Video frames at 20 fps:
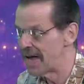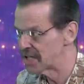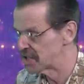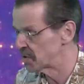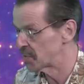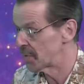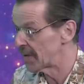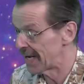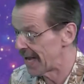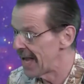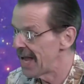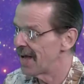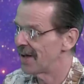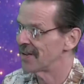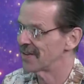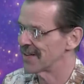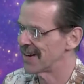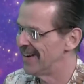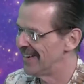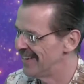as we can.
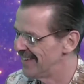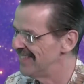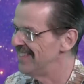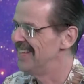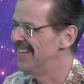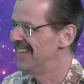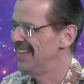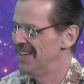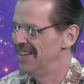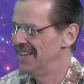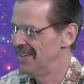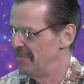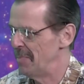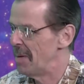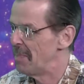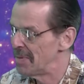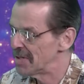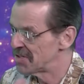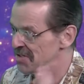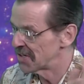
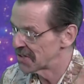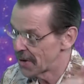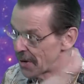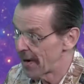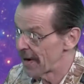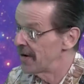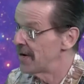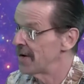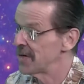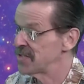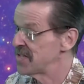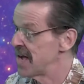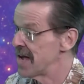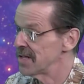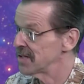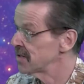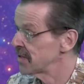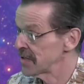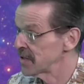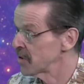Maybe it's stick our head in our
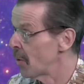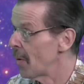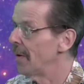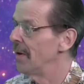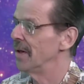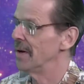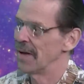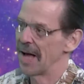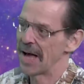sands and ignore it. I